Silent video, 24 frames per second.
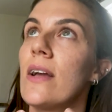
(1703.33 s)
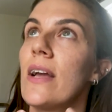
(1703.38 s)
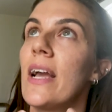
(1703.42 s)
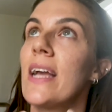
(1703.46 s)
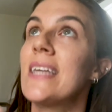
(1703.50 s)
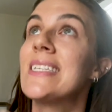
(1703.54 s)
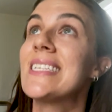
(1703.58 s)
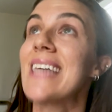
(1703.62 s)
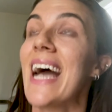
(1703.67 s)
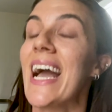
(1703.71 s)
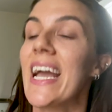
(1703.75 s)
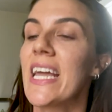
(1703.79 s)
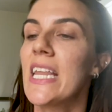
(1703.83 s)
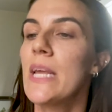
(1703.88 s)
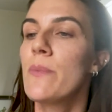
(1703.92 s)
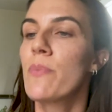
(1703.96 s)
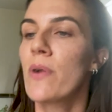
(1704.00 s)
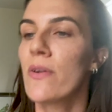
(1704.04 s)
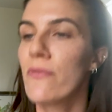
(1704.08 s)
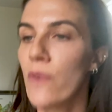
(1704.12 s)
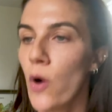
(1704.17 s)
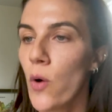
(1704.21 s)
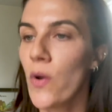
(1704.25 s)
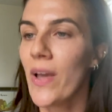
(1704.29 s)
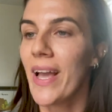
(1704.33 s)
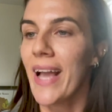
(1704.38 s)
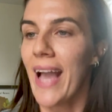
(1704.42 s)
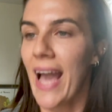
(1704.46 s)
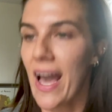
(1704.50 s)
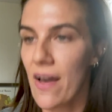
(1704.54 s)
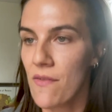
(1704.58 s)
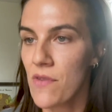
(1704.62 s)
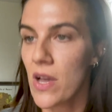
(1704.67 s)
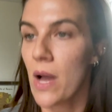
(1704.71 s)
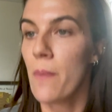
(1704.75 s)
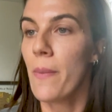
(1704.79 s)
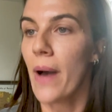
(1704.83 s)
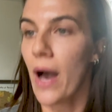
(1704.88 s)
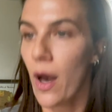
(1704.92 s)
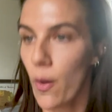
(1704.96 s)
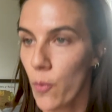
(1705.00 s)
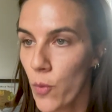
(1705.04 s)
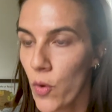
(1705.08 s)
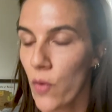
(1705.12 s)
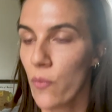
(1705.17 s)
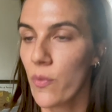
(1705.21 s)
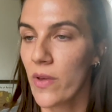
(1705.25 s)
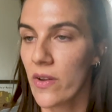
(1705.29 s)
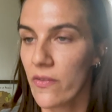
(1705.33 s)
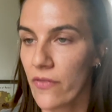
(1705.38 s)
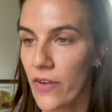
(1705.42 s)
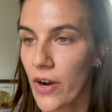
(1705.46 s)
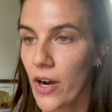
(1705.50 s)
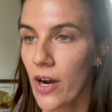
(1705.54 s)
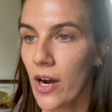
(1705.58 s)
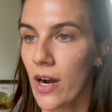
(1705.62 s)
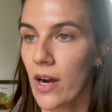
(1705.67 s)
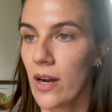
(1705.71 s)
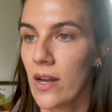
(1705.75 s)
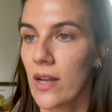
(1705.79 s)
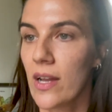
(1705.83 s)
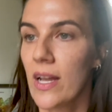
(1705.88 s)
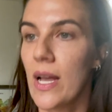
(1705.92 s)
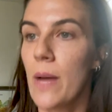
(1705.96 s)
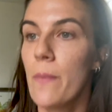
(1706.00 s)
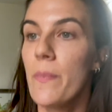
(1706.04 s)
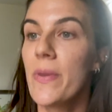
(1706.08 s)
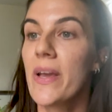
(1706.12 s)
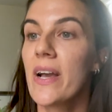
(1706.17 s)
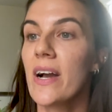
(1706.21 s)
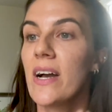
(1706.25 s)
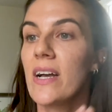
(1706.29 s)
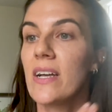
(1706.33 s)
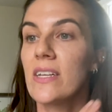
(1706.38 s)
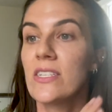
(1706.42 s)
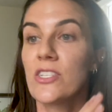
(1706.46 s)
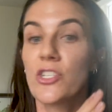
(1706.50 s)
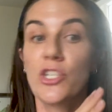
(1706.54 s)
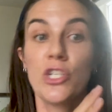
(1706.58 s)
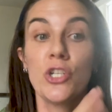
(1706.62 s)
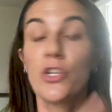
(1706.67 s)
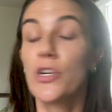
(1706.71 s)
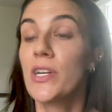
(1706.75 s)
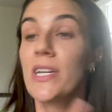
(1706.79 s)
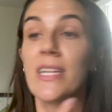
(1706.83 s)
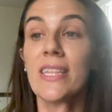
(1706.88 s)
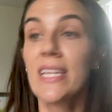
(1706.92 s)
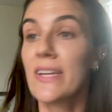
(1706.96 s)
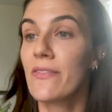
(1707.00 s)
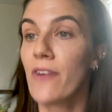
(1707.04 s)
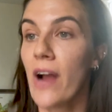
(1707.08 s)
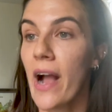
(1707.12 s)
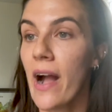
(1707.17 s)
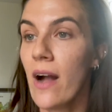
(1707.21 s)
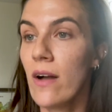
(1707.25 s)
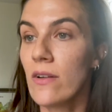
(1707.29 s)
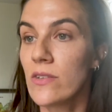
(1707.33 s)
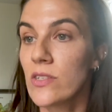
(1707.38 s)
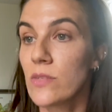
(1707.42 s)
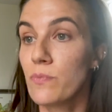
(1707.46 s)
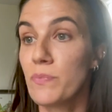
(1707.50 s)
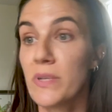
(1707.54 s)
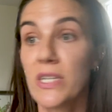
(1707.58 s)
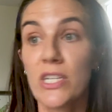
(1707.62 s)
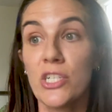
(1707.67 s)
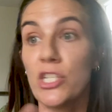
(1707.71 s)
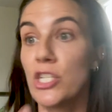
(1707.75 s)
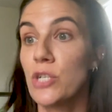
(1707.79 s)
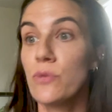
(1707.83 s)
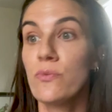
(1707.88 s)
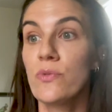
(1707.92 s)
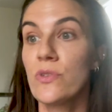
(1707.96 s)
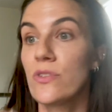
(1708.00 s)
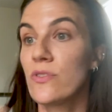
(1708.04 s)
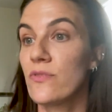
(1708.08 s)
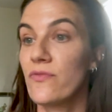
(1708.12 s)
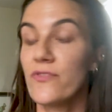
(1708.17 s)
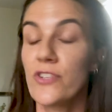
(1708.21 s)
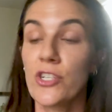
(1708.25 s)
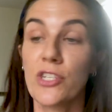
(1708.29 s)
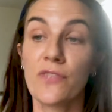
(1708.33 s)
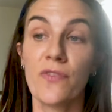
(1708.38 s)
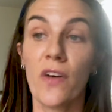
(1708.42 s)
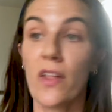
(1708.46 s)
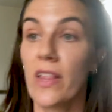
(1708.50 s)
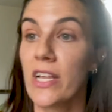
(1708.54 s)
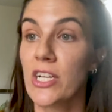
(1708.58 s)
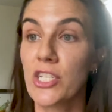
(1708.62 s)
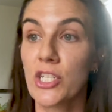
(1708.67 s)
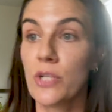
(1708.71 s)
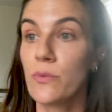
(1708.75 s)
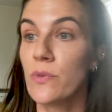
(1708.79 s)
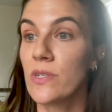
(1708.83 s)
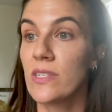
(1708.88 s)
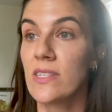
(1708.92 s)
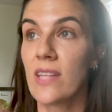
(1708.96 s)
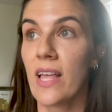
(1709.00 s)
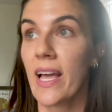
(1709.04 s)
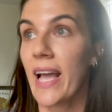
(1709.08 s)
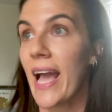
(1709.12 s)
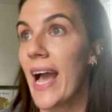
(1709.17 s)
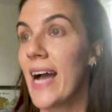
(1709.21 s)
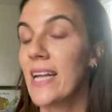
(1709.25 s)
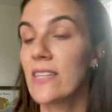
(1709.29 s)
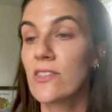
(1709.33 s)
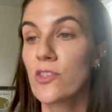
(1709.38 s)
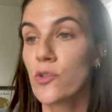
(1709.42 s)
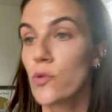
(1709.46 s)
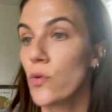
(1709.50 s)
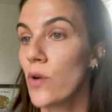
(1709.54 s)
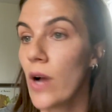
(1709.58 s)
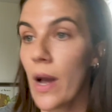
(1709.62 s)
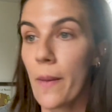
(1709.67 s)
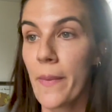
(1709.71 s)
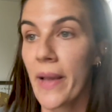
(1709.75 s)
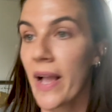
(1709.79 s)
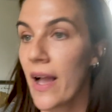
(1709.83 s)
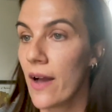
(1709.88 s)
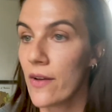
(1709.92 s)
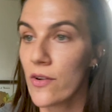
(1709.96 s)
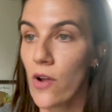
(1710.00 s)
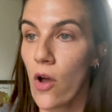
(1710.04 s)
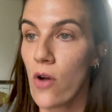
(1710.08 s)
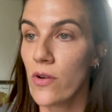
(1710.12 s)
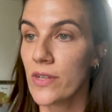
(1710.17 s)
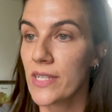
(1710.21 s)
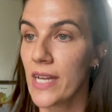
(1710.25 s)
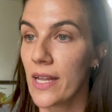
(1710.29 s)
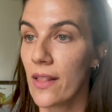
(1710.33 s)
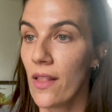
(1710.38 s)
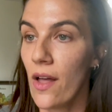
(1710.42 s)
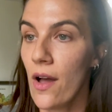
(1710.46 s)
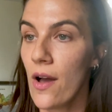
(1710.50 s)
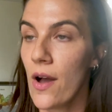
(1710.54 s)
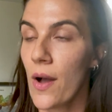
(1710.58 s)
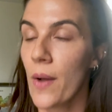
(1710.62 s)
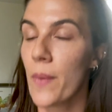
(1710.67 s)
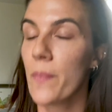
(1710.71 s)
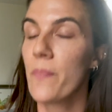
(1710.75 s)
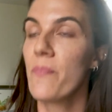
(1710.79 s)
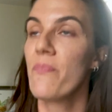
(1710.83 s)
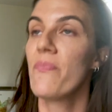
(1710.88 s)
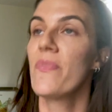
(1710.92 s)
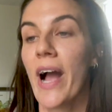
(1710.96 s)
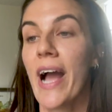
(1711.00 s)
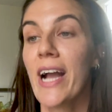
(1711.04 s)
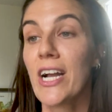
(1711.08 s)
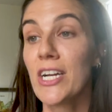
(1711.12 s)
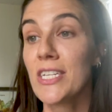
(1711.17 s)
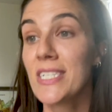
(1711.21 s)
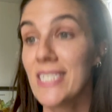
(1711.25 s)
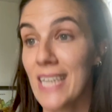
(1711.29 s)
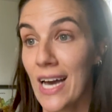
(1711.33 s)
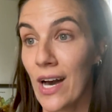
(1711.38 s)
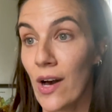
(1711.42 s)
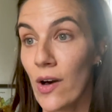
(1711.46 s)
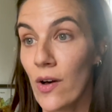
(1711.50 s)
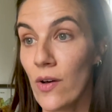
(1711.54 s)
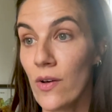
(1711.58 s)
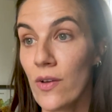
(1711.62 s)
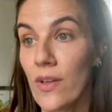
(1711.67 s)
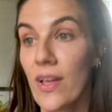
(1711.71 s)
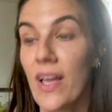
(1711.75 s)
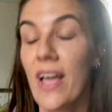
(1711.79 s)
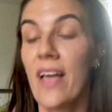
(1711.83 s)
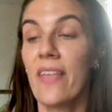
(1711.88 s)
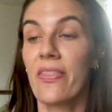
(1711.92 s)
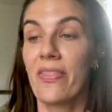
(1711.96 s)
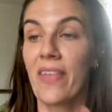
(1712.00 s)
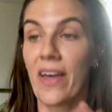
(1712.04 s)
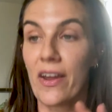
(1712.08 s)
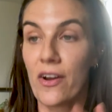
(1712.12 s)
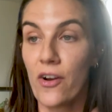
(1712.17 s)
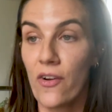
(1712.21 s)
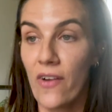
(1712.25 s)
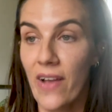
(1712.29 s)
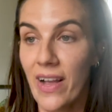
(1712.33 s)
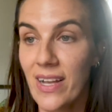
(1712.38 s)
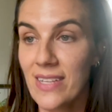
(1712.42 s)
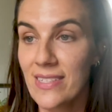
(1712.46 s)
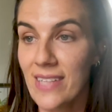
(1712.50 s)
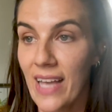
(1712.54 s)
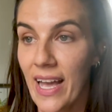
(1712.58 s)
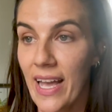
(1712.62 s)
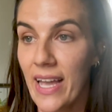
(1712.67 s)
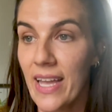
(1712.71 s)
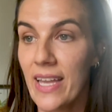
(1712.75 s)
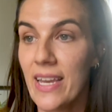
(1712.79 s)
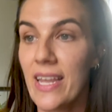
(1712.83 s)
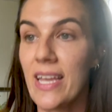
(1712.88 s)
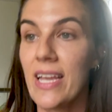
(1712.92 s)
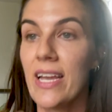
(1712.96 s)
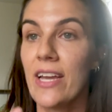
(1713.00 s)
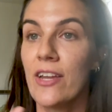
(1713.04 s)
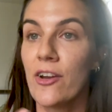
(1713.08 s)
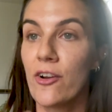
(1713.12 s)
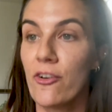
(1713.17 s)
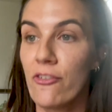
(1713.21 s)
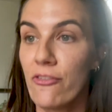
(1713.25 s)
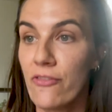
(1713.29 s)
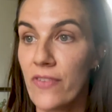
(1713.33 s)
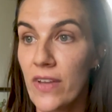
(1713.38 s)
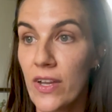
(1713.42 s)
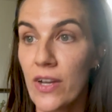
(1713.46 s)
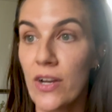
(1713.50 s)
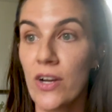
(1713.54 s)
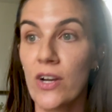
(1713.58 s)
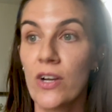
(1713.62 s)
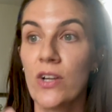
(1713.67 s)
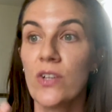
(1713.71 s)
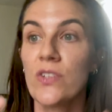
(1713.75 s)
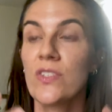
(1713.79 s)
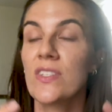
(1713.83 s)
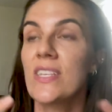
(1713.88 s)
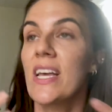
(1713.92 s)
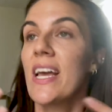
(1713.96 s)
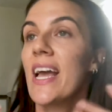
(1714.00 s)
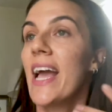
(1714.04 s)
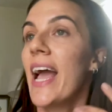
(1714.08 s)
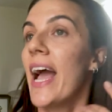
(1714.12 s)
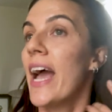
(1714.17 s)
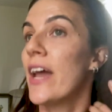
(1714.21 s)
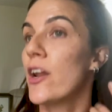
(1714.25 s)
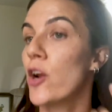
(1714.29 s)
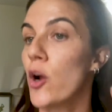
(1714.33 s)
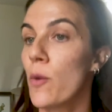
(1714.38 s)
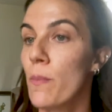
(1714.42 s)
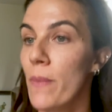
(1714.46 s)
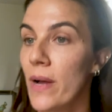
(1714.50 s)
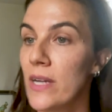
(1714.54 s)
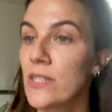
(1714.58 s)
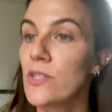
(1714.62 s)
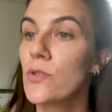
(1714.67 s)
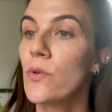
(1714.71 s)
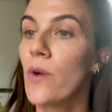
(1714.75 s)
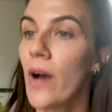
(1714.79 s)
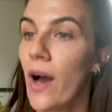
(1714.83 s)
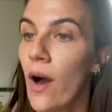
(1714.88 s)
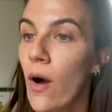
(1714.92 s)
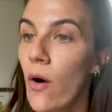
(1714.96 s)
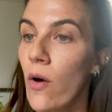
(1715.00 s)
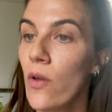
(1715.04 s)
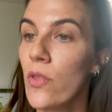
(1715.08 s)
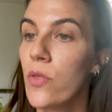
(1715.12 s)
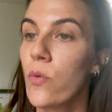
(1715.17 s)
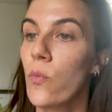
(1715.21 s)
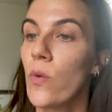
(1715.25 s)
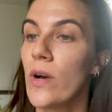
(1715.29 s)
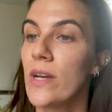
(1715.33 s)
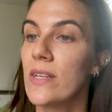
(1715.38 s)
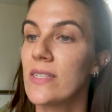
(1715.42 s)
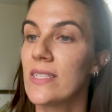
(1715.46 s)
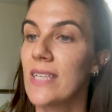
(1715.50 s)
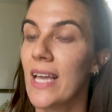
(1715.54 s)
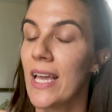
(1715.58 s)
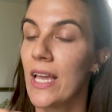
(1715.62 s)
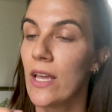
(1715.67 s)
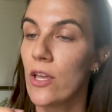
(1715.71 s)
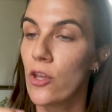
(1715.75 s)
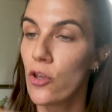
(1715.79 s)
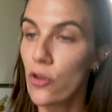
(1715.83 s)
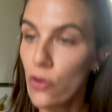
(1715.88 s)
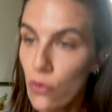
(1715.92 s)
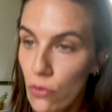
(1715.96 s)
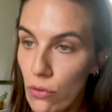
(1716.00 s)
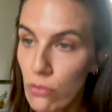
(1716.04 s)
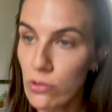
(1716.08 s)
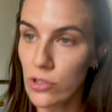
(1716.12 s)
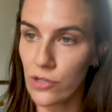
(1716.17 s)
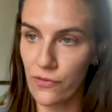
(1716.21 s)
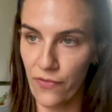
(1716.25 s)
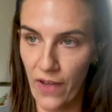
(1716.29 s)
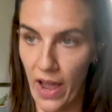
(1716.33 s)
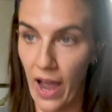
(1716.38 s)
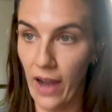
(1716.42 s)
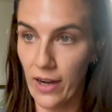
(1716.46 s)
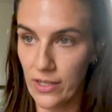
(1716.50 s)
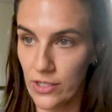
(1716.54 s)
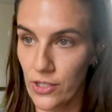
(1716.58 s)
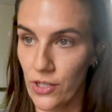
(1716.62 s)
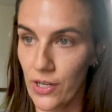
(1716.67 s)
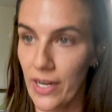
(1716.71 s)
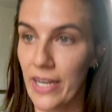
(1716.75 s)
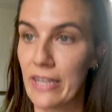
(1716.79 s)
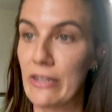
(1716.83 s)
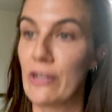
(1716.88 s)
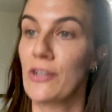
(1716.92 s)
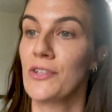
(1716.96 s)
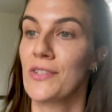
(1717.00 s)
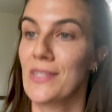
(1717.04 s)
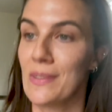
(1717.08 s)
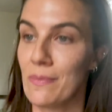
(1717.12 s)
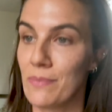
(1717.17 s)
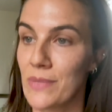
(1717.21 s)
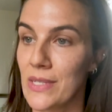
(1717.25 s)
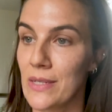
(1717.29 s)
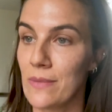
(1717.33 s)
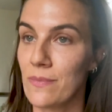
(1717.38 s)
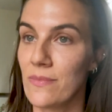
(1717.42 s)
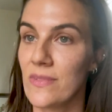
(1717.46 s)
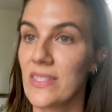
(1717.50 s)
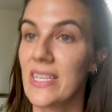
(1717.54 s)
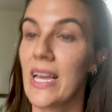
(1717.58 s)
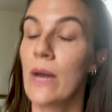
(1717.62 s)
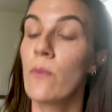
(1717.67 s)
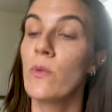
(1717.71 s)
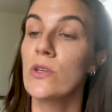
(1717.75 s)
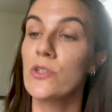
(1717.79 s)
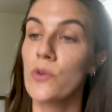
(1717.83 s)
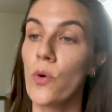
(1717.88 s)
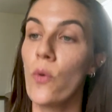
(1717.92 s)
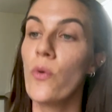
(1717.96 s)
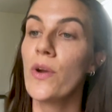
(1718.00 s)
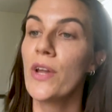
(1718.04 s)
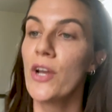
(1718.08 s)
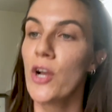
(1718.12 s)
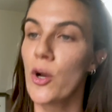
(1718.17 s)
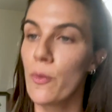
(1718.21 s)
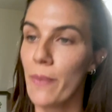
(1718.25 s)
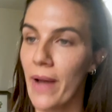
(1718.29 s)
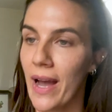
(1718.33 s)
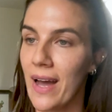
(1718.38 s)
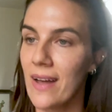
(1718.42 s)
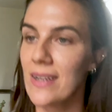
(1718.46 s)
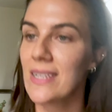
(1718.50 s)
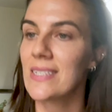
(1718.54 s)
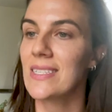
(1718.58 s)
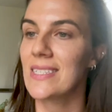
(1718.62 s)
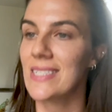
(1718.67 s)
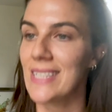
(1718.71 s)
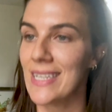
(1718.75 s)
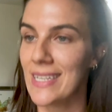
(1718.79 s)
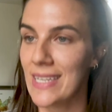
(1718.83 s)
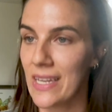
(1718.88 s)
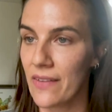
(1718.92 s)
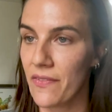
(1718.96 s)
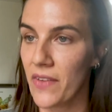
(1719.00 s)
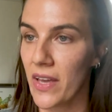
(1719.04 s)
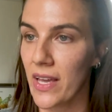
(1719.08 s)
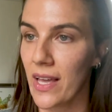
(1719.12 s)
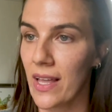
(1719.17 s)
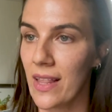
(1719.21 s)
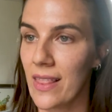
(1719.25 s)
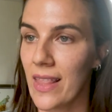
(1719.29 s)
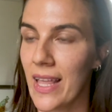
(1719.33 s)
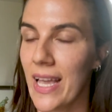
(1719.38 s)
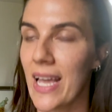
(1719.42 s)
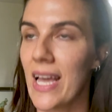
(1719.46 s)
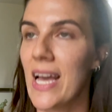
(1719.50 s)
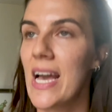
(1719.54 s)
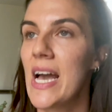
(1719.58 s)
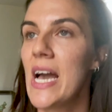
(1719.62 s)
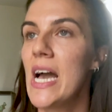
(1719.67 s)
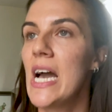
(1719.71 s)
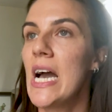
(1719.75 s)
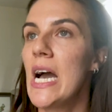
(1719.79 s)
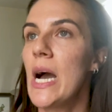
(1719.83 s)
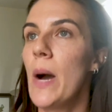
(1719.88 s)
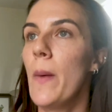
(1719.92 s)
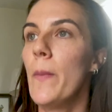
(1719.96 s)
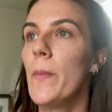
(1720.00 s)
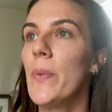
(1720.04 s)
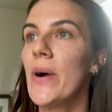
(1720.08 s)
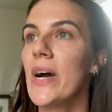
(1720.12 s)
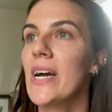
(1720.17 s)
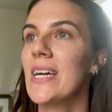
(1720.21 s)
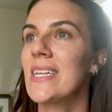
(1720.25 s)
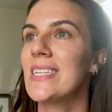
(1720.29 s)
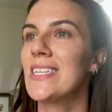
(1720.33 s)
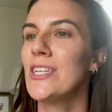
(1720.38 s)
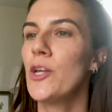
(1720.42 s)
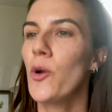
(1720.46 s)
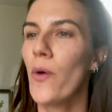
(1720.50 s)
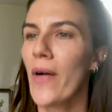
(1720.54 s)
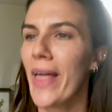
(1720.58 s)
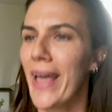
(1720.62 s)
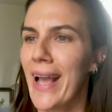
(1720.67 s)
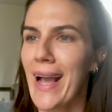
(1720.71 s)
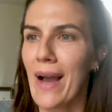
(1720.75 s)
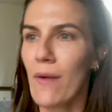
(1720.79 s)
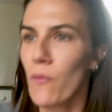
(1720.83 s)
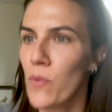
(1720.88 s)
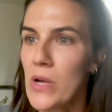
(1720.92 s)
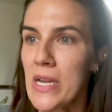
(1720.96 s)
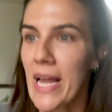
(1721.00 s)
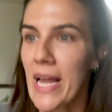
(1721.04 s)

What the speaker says: anxiety provoking having a bowel movement for her because she couldn't leave her house because she would just felt like she was like had stool coming out all day long. I could tell that her anxiety and her fears and her mental health was a huge factor in her symptoms and was holding her back significantly. But, like,